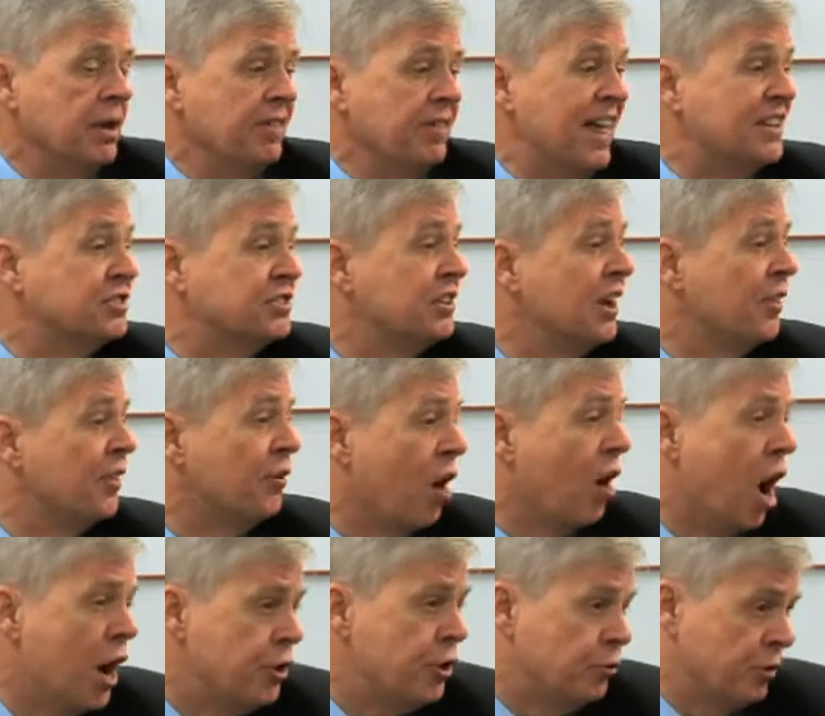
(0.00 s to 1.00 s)
That's another
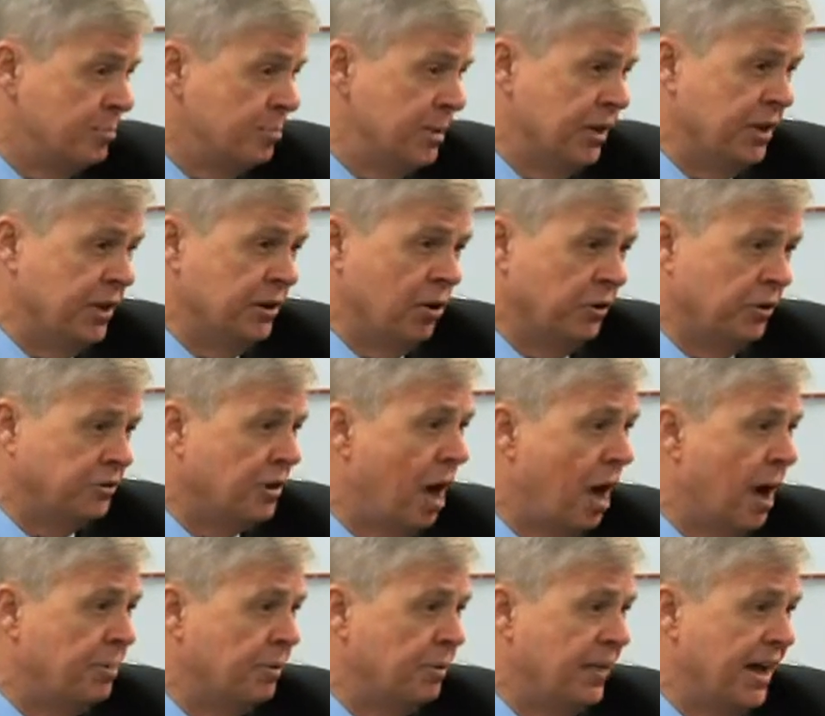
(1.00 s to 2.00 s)
$100 million on
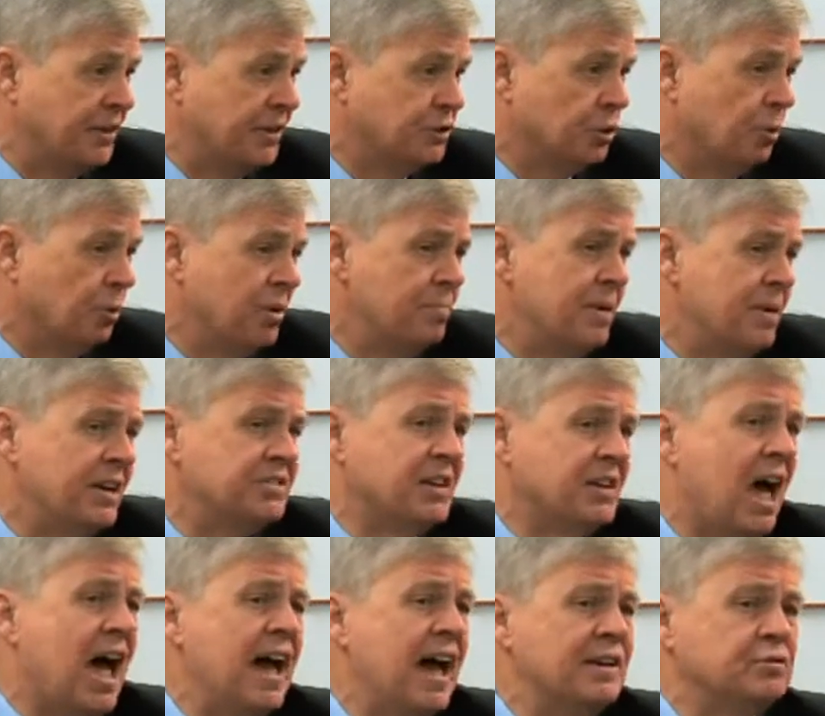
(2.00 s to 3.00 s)
top of that. So we've been as
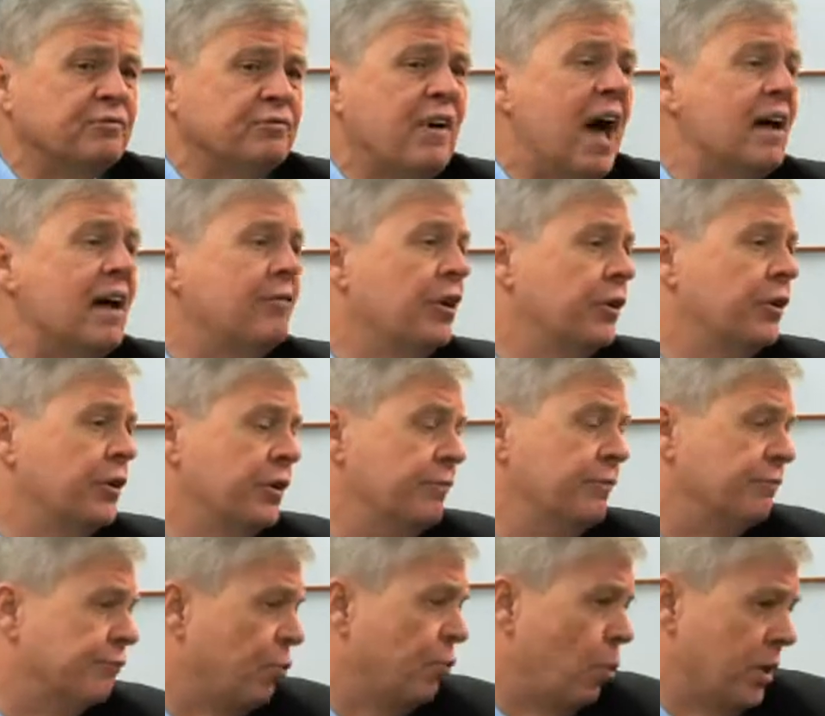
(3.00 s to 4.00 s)
high as
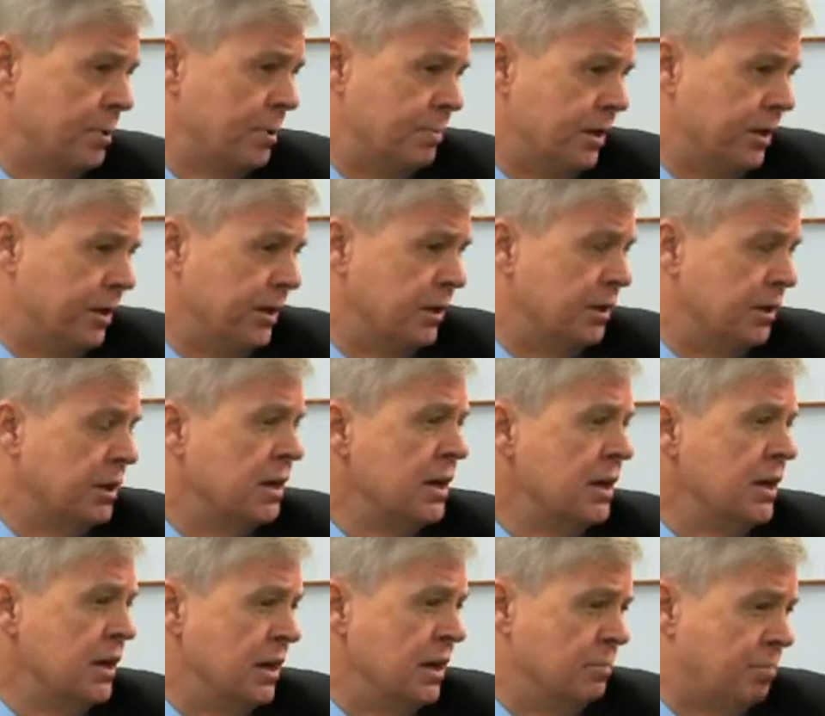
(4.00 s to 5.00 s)
$540 million
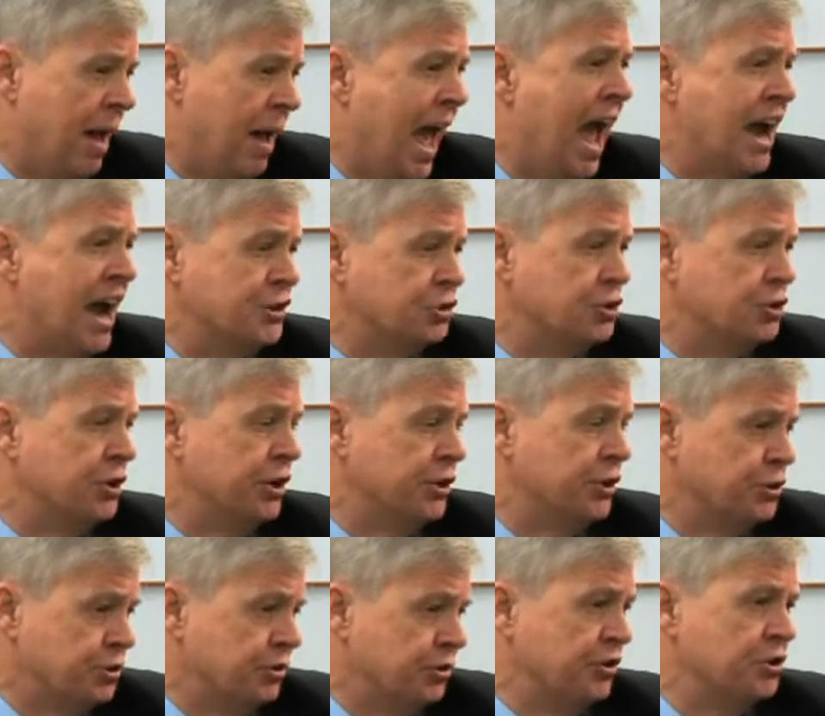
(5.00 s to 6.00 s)
in past
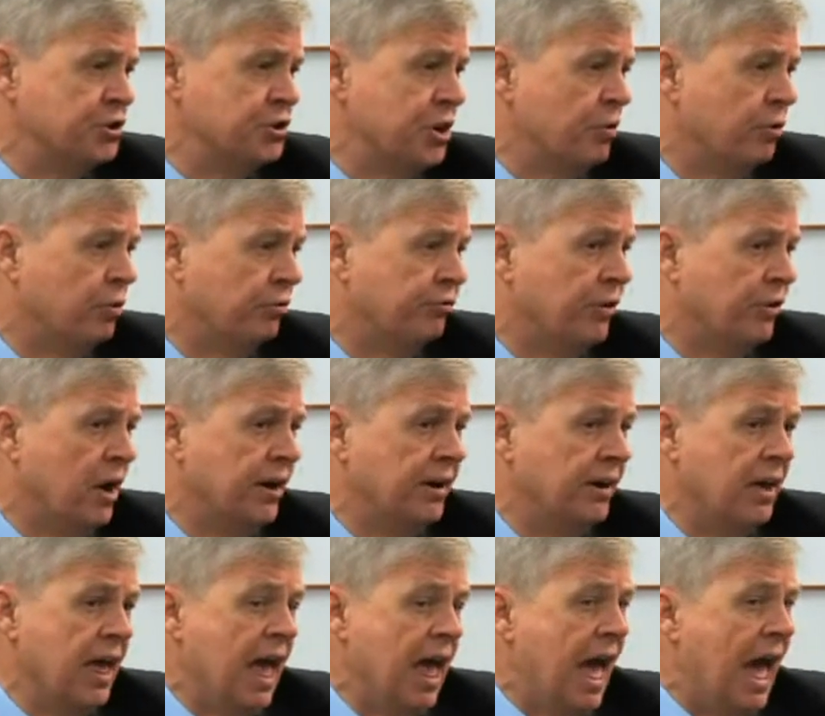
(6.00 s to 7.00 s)
years to the general
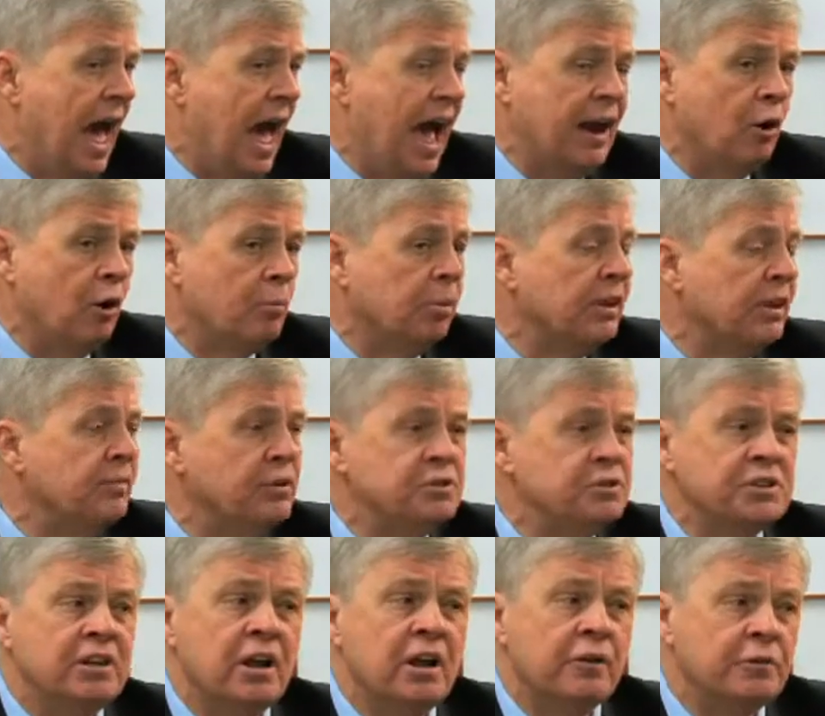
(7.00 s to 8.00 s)
fund. I don't believe
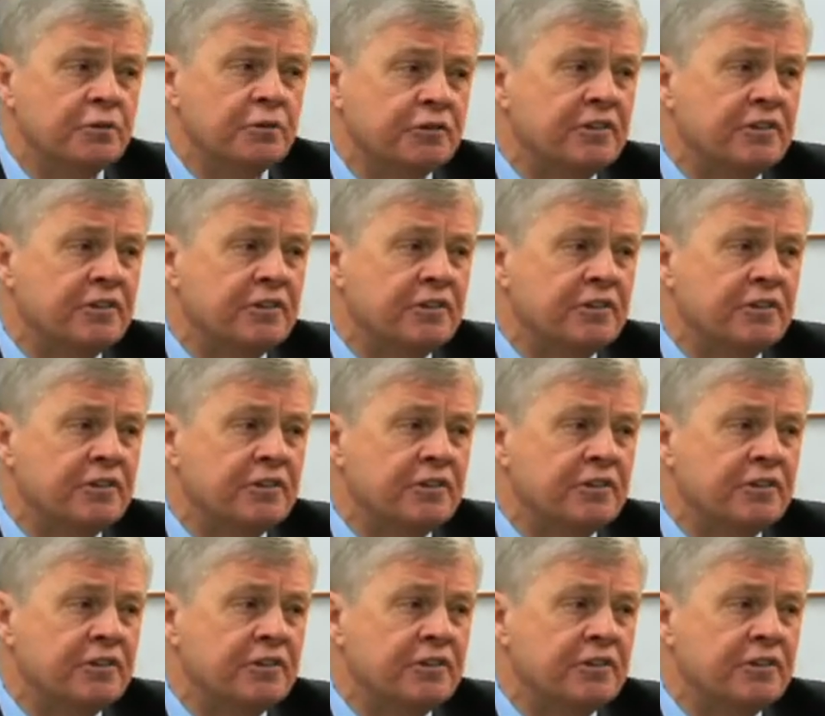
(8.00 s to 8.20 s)
there's any other